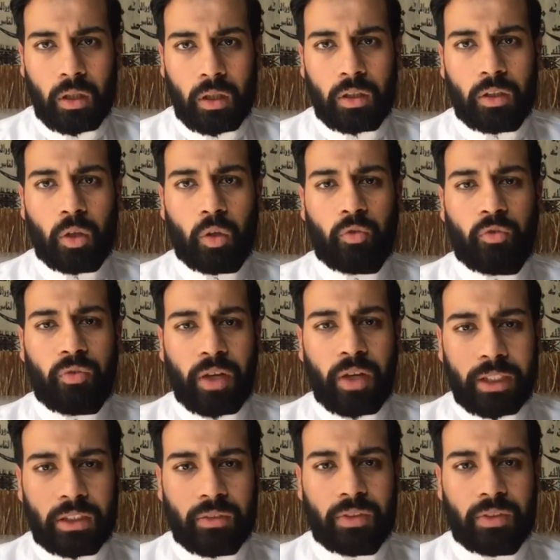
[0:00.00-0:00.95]
The
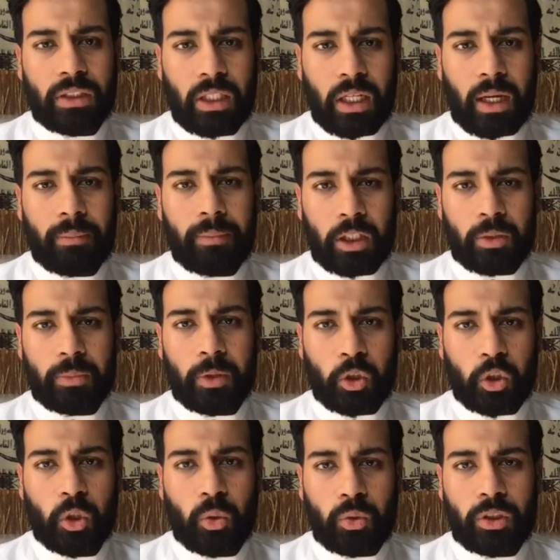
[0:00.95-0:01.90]
face of Islam that has been
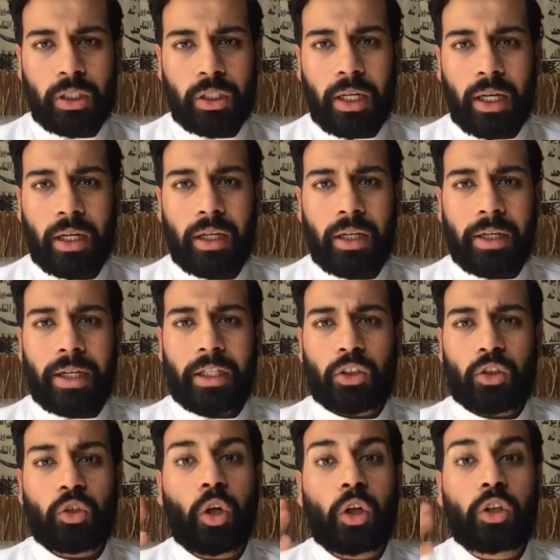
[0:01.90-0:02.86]
shown today is
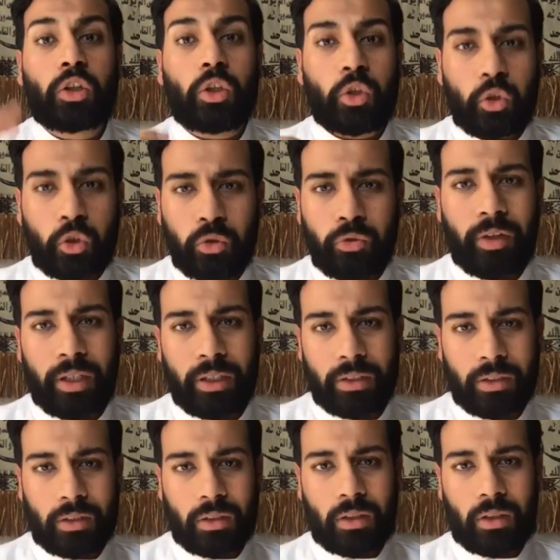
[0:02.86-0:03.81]
not the true face.
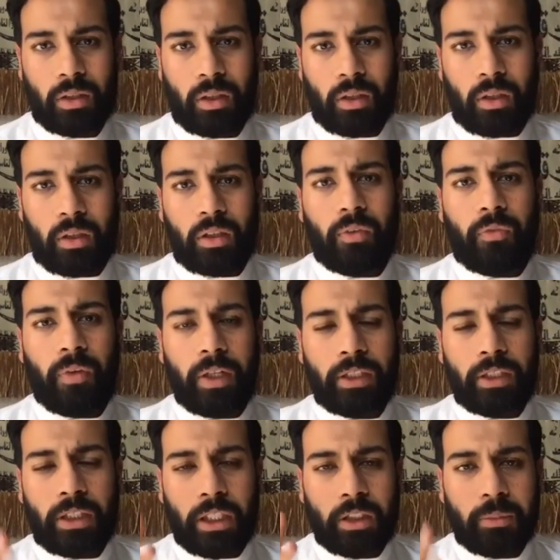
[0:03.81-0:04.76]
The face
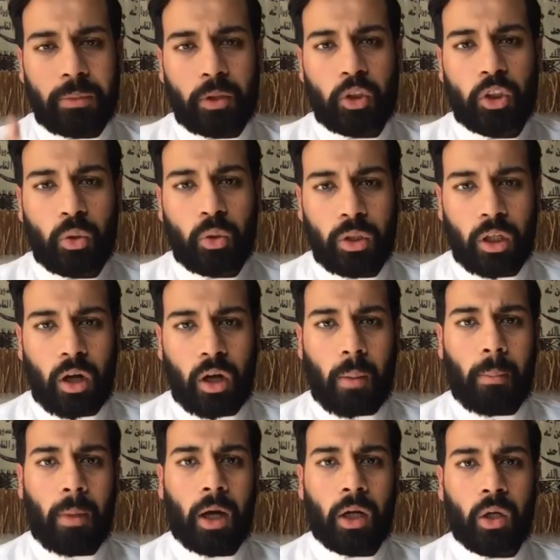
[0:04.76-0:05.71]
that has been shown in our
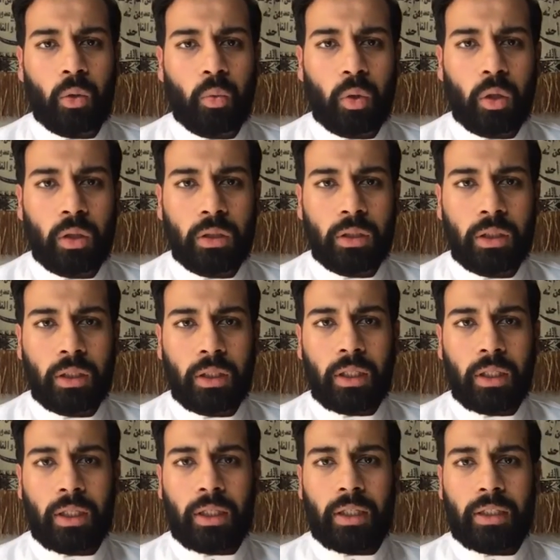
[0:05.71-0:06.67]
modern world
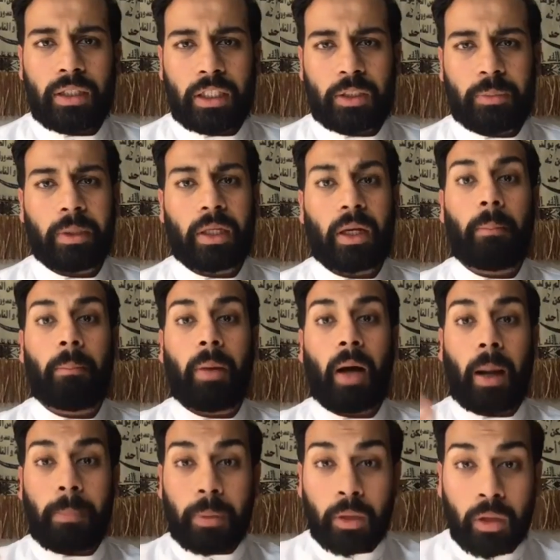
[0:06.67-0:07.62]
that's become
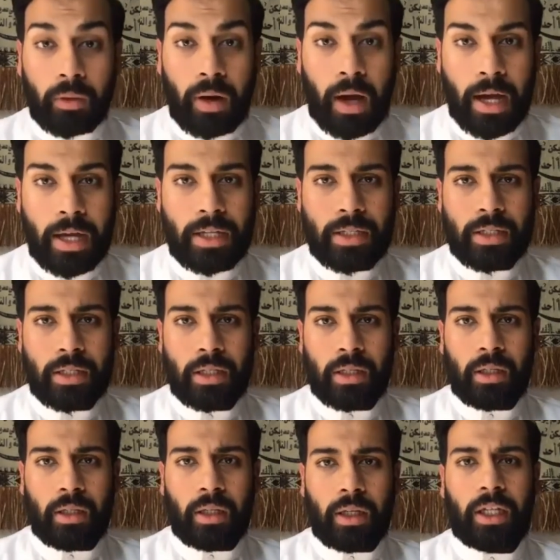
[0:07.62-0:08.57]
popularized
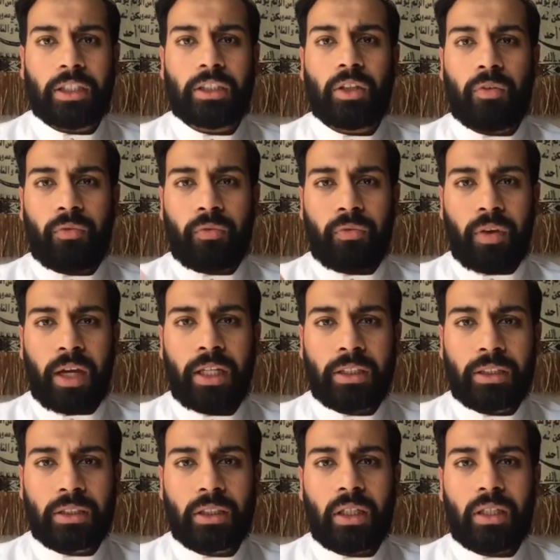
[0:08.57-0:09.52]
is a
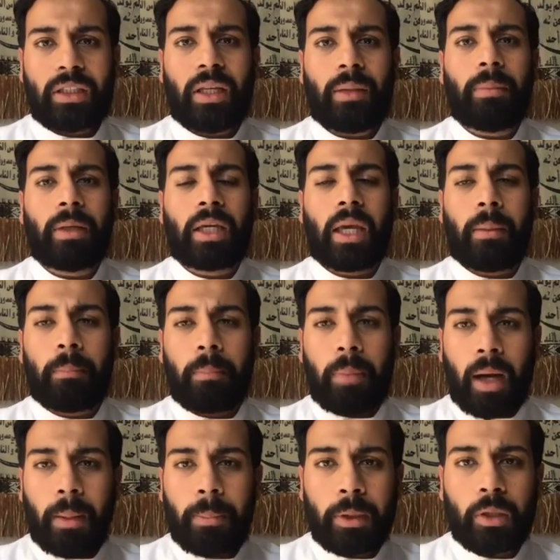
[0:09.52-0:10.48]
face that became
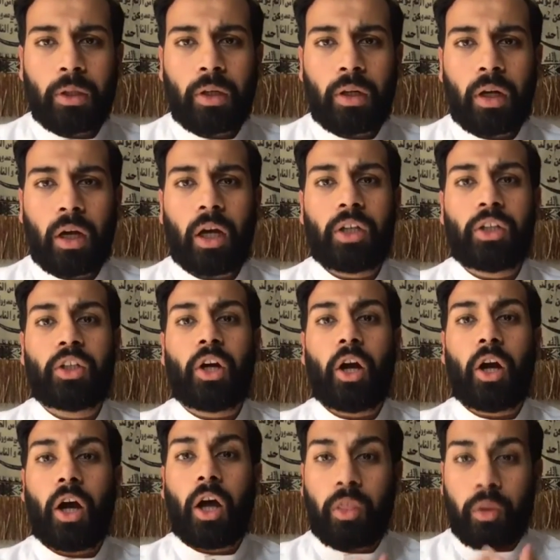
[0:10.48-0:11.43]
popular under
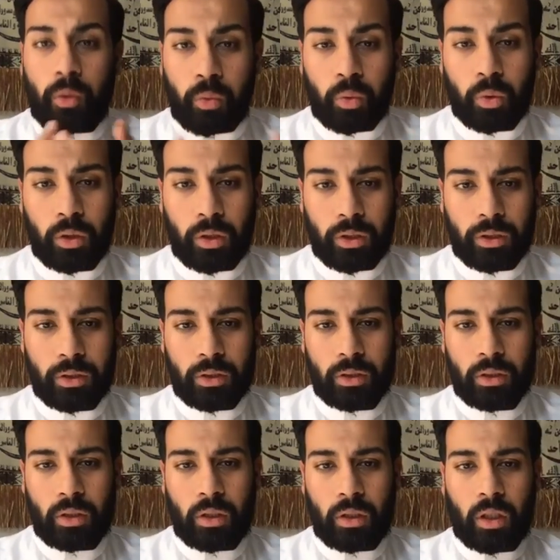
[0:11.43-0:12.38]
other rulers,
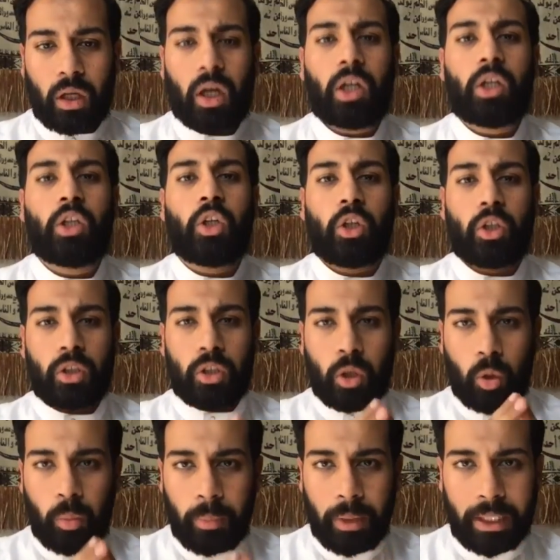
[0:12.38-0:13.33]
under the
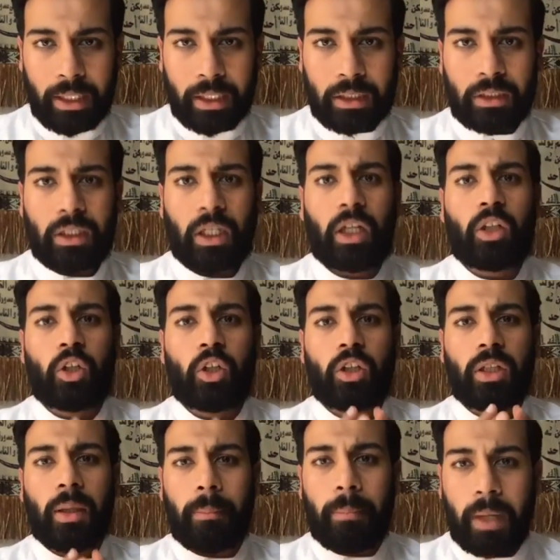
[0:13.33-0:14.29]
Umayyads, under the
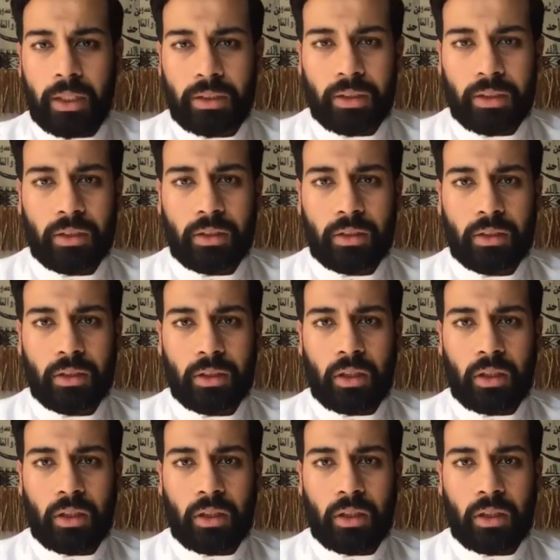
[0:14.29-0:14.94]
Abbasids.